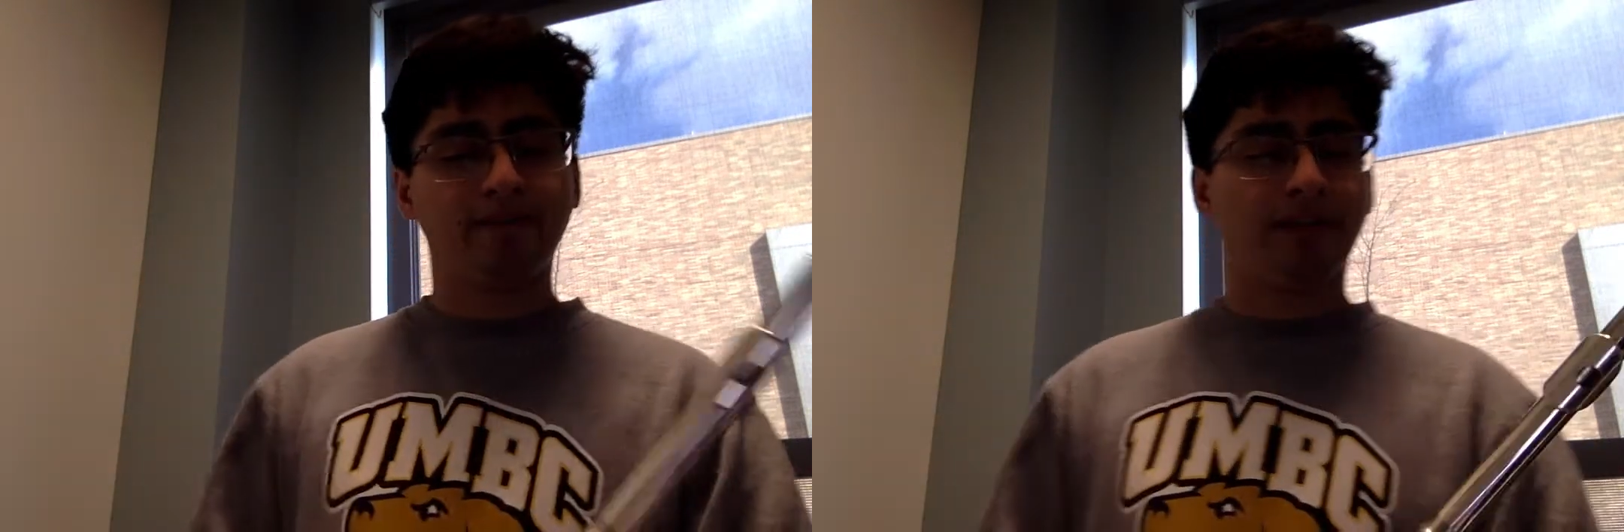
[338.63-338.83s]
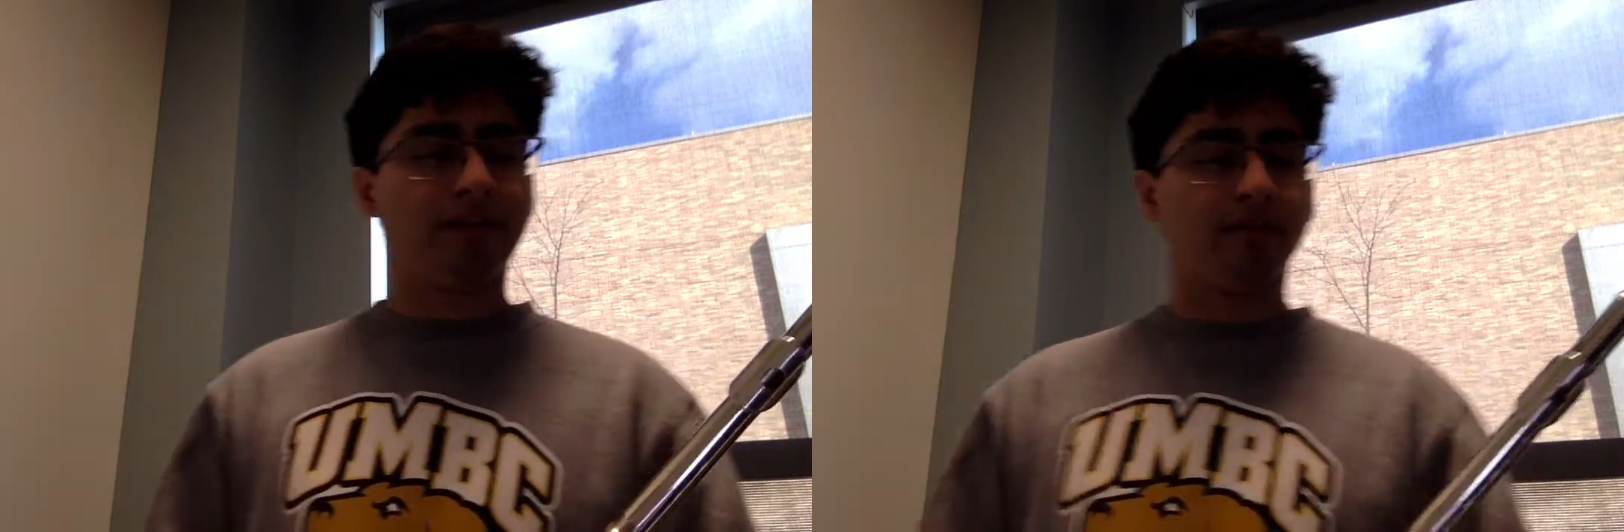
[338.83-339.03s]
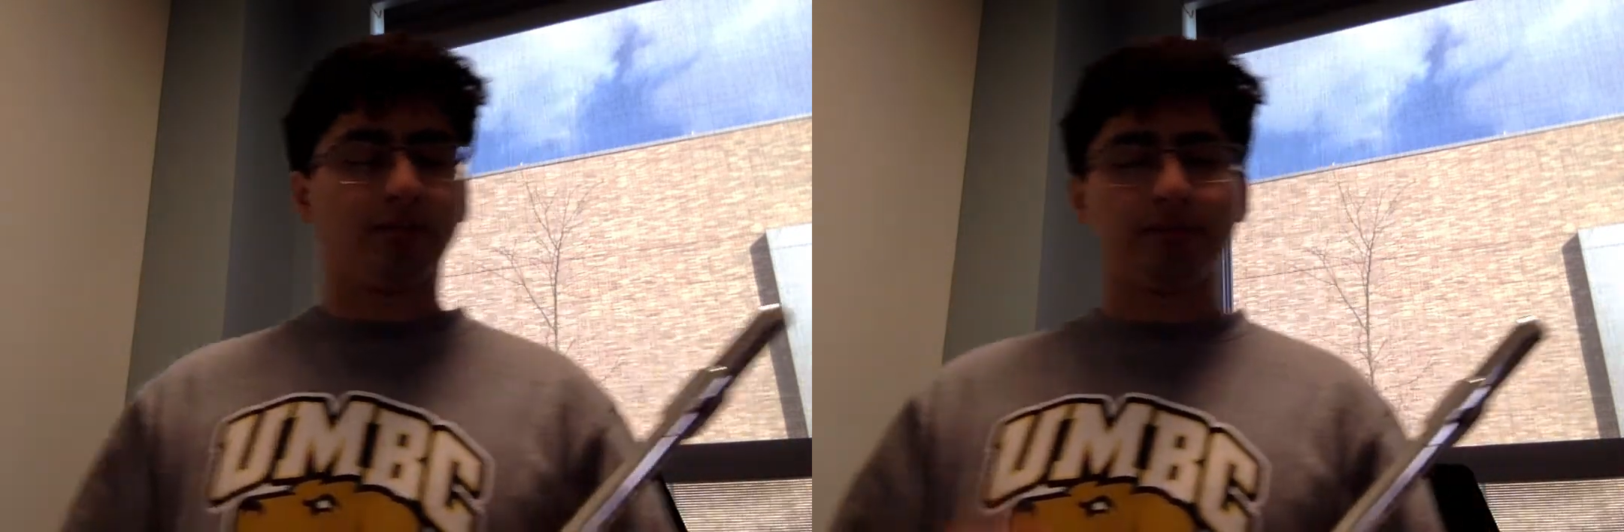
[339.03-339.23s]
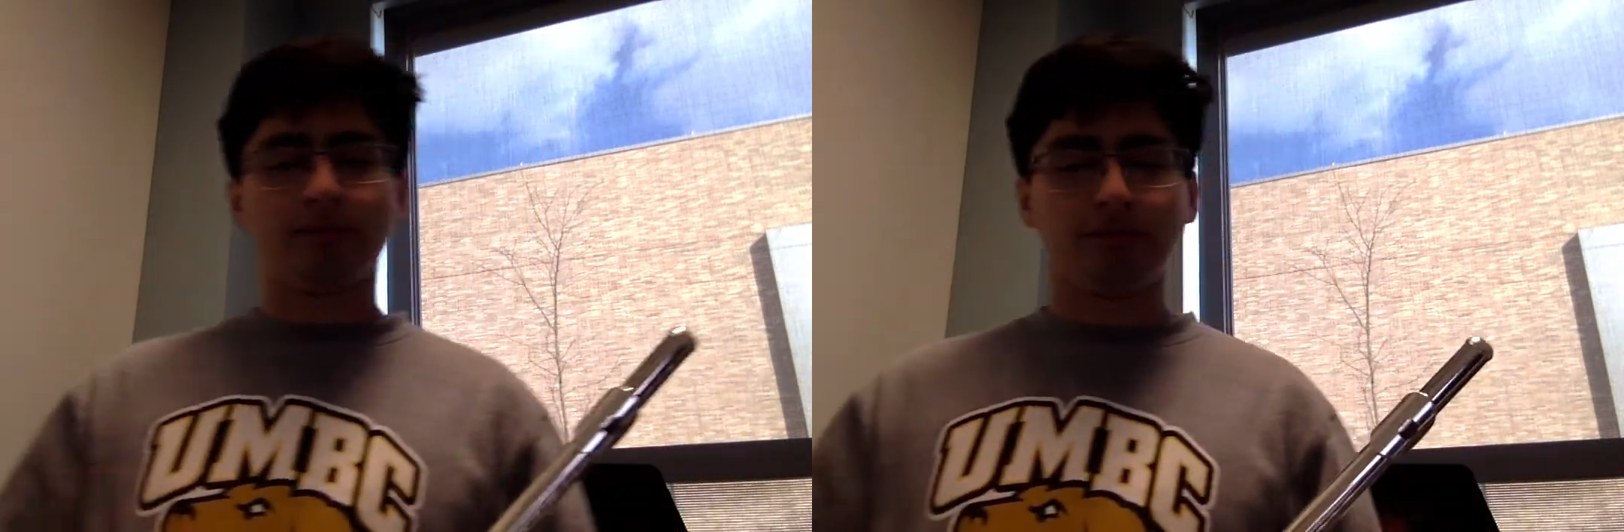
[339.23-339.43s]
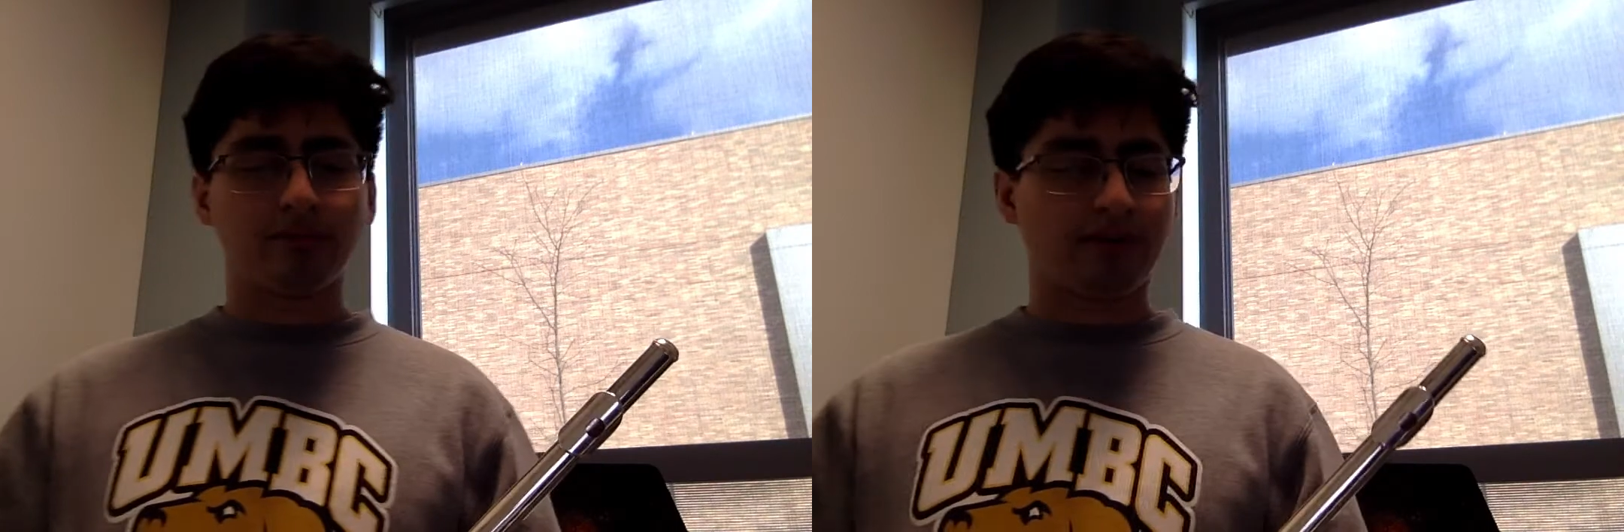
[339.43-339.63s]
And you would
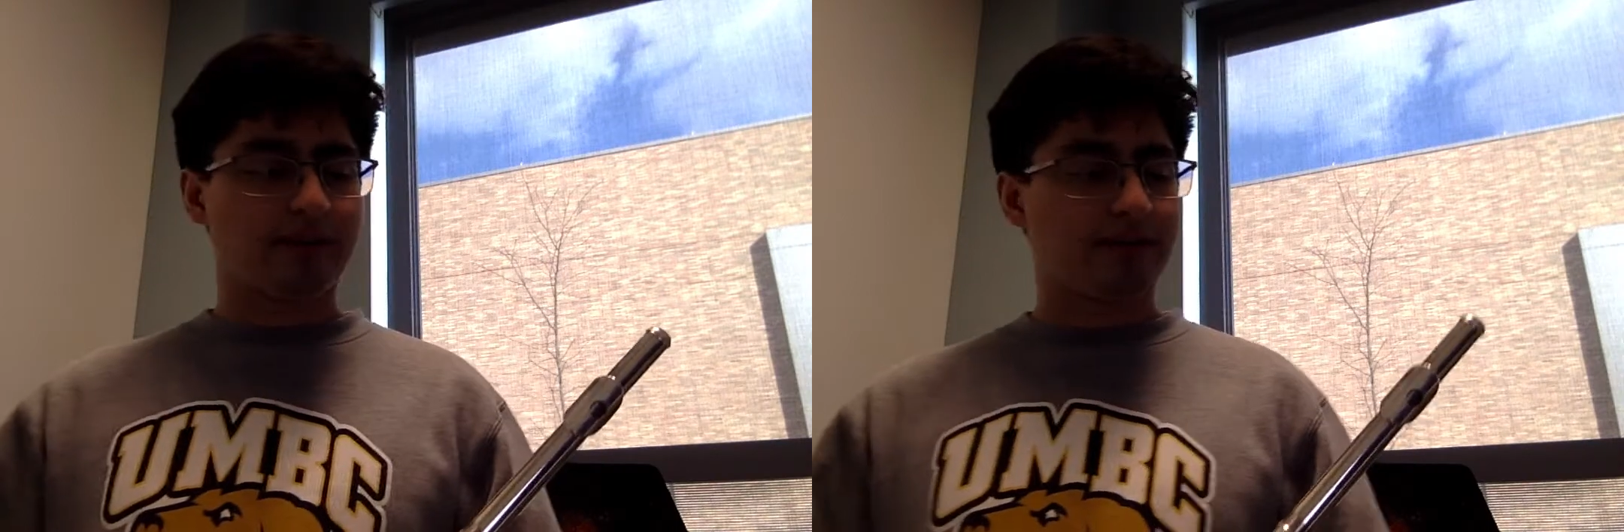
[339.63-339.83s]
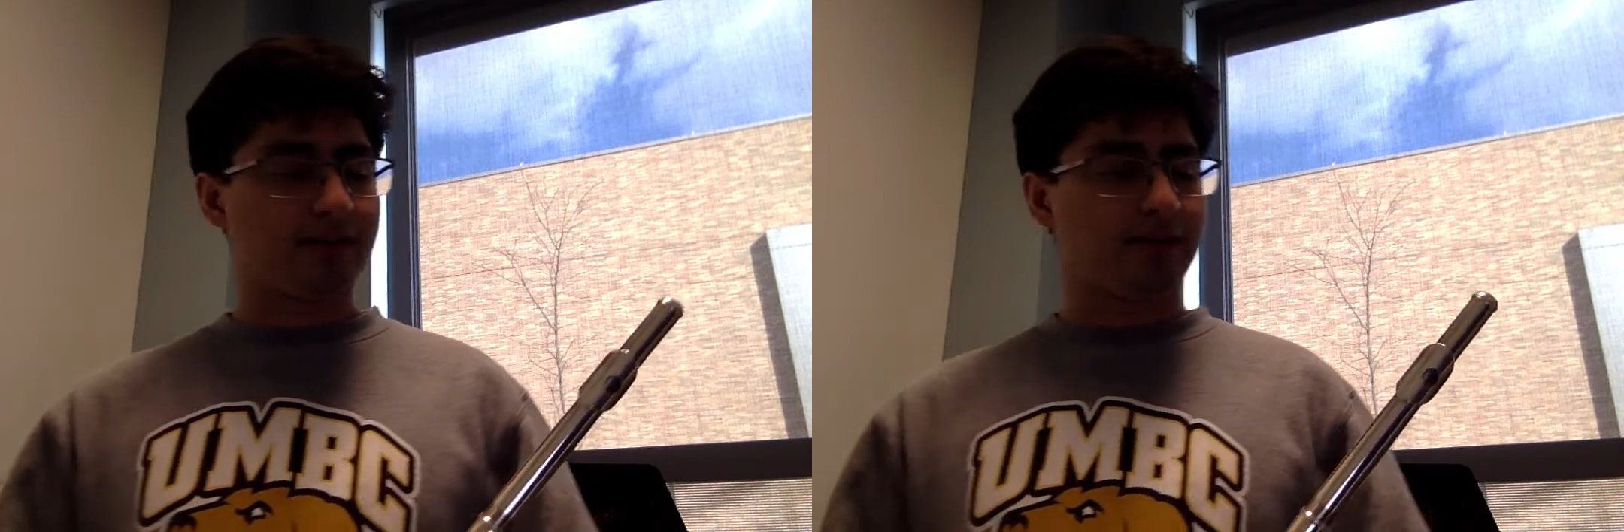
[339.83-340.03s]
do that,